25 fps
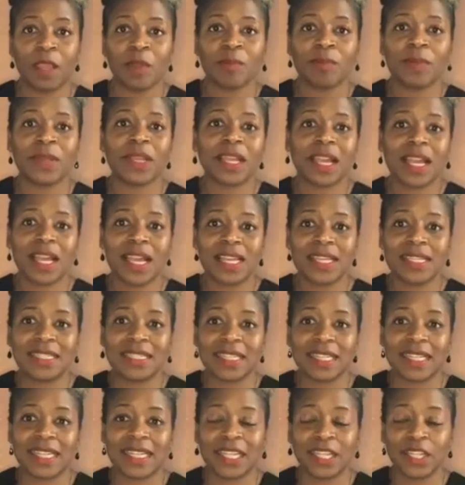Because
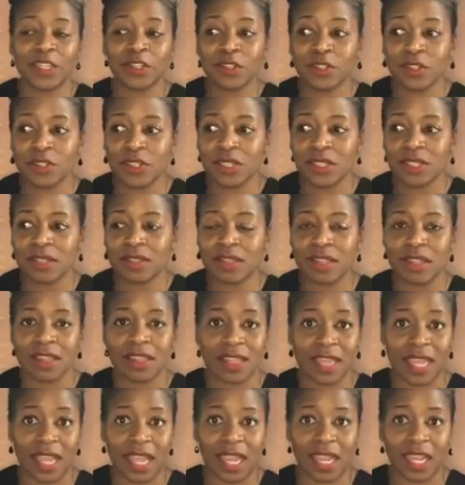here's the
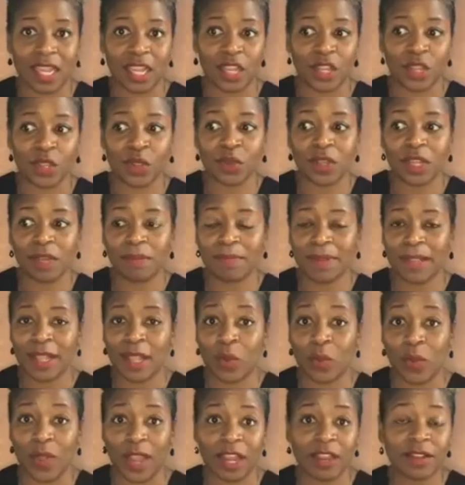thing, you can be
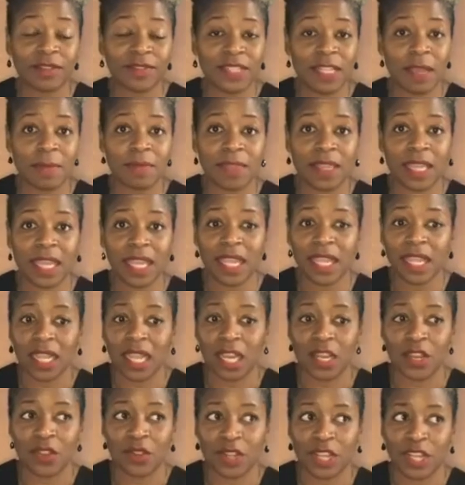aware of something
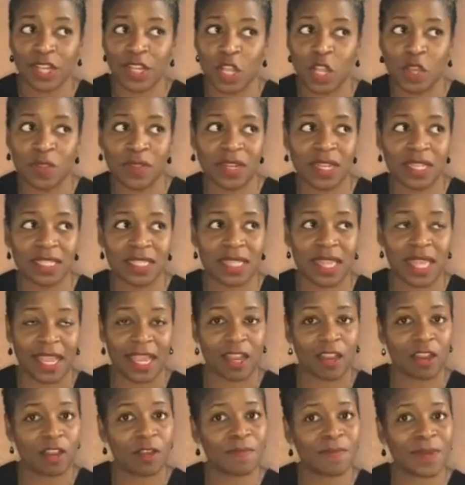and you can know that it's
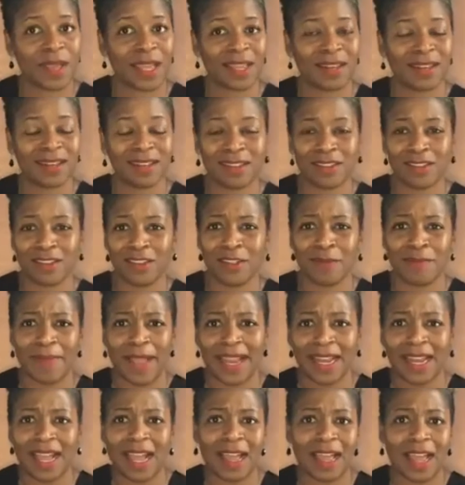there, but you
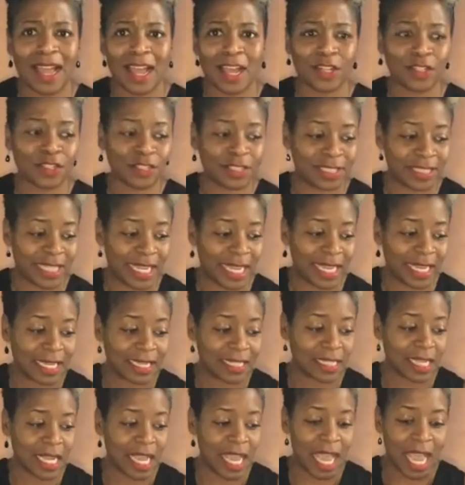may not
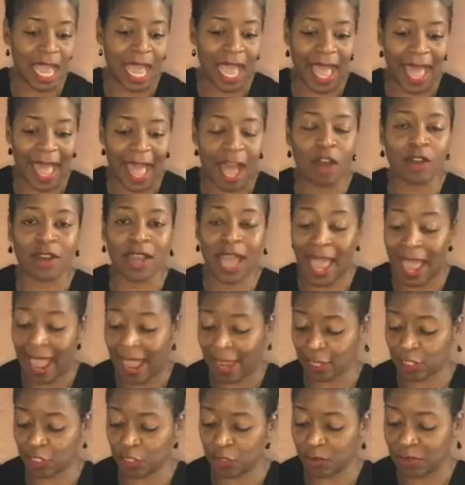understand how to
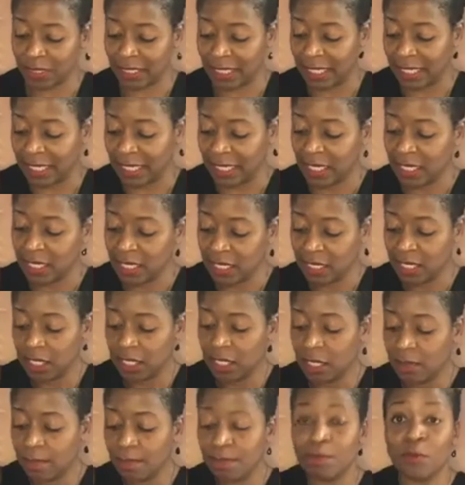actually
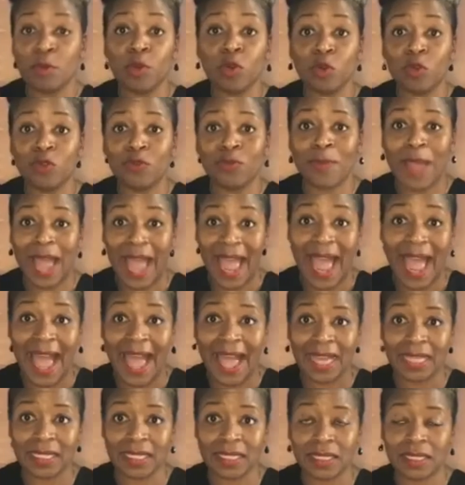move
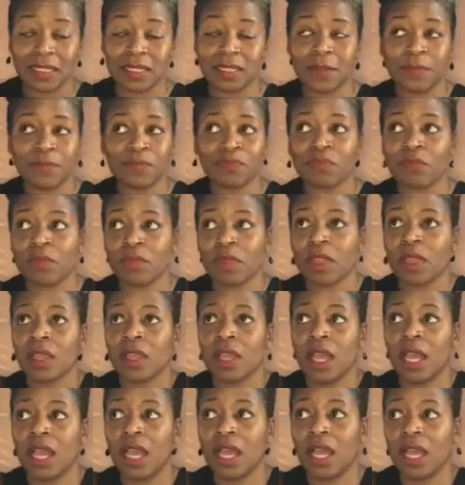past
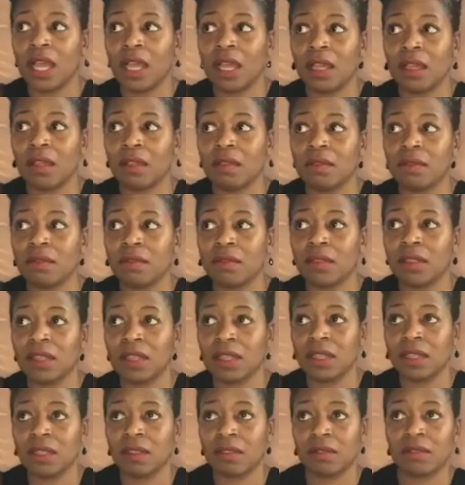
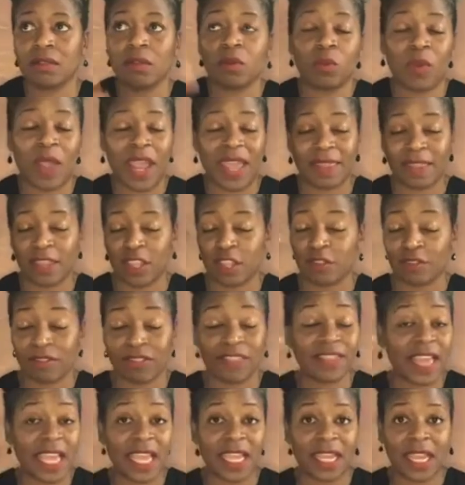the way that you're
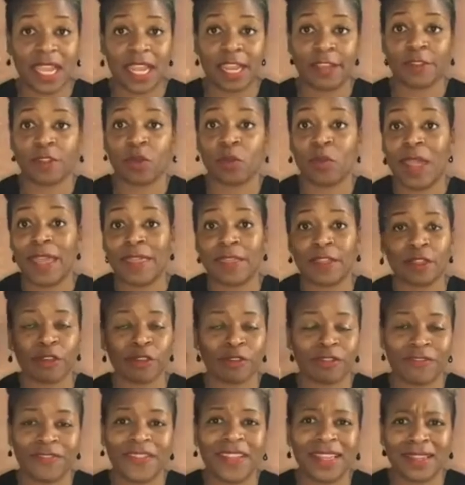thinking or the way that you're
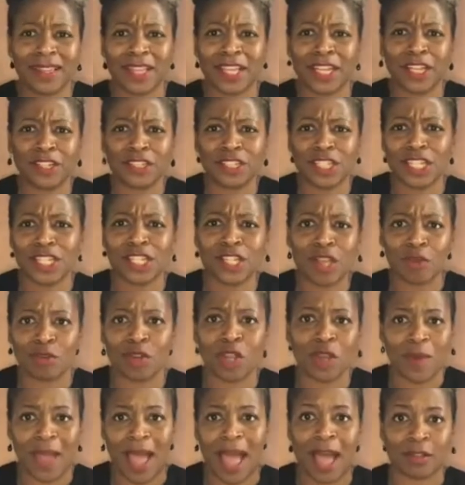feeling. You just don't
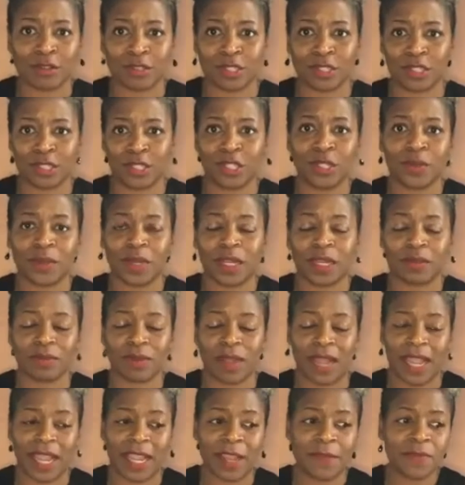know how to do it,
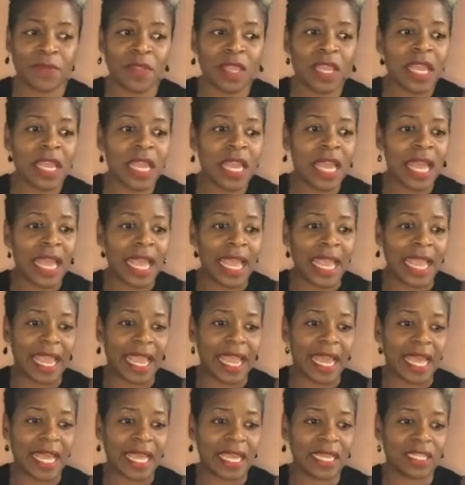right?
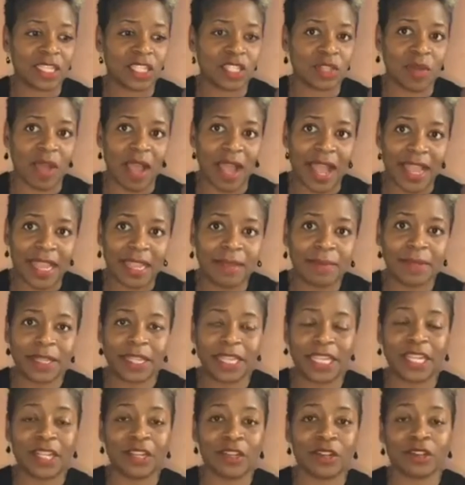And so I am
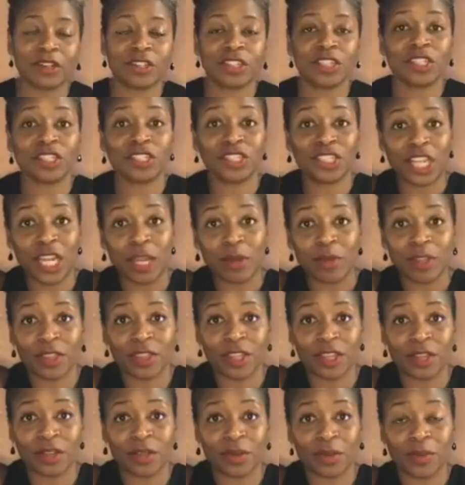here to share with
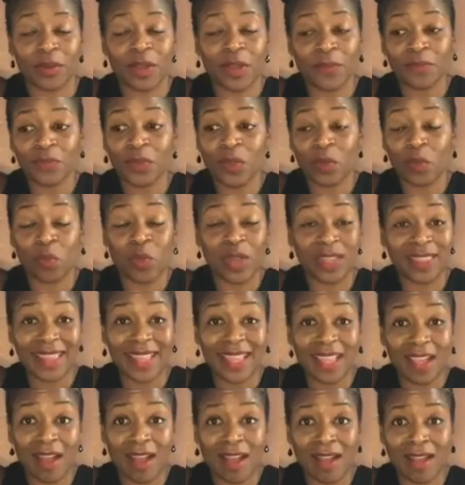you what
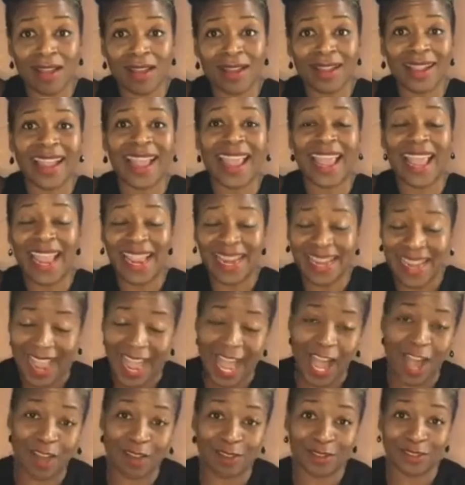they are and
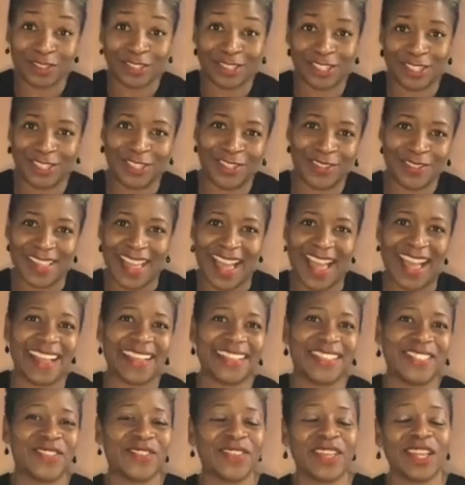how to do
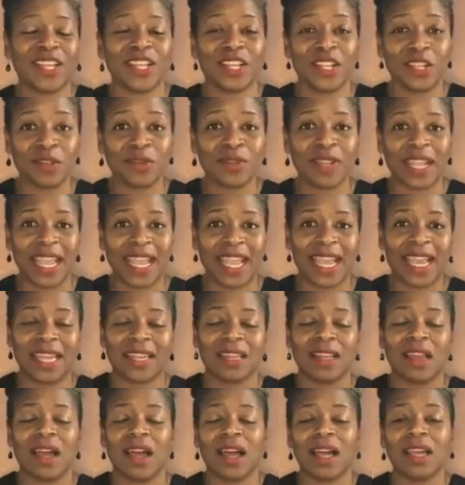that so that you
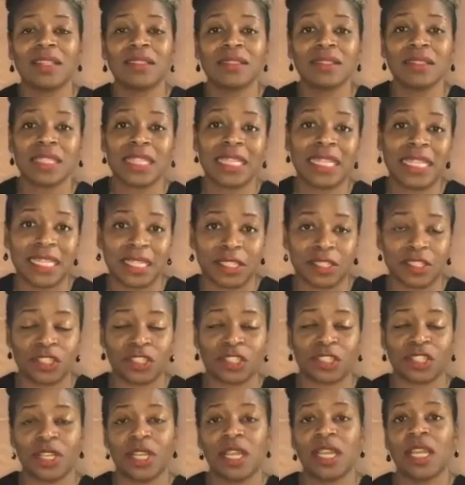can
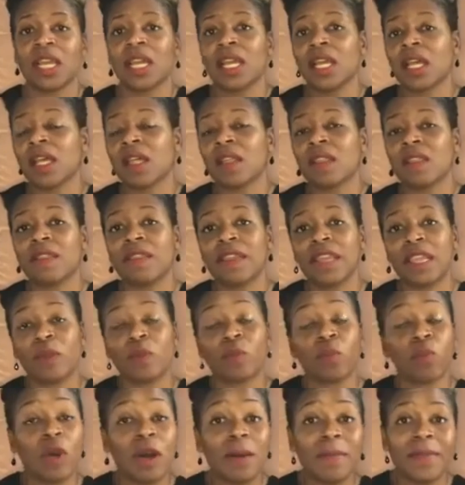unleash the
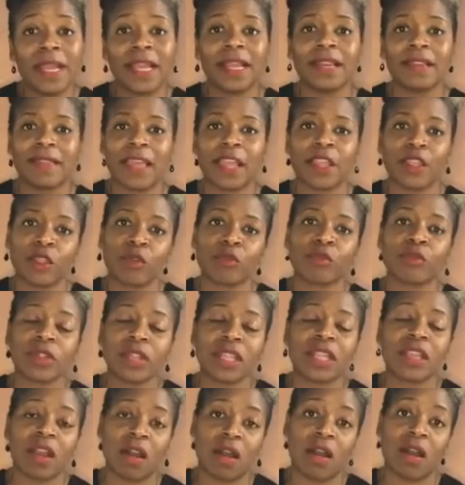woman that you
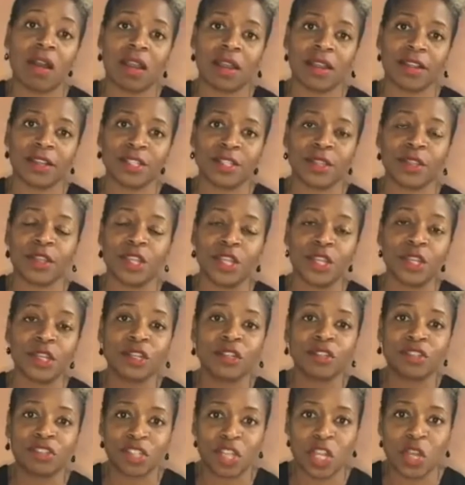really are, so that you
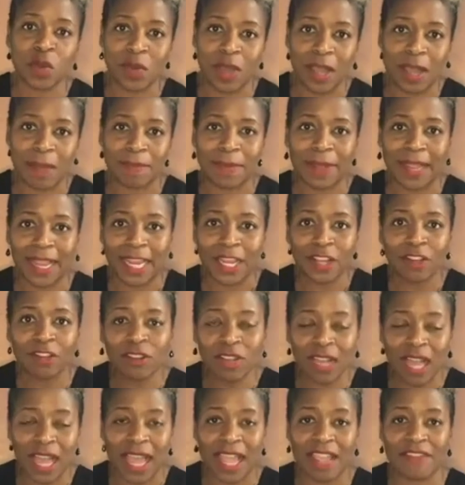can show up in your
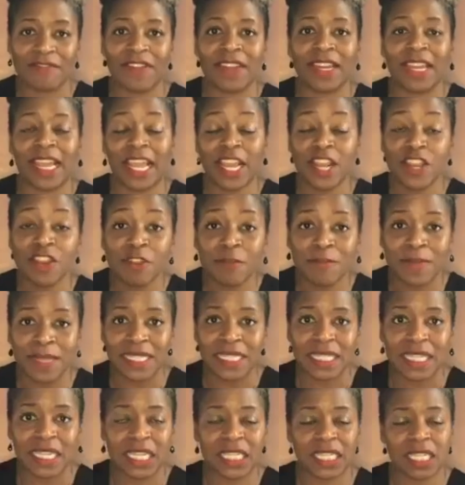life and in your
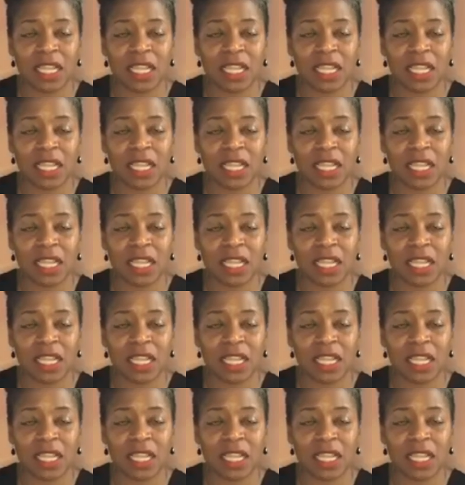business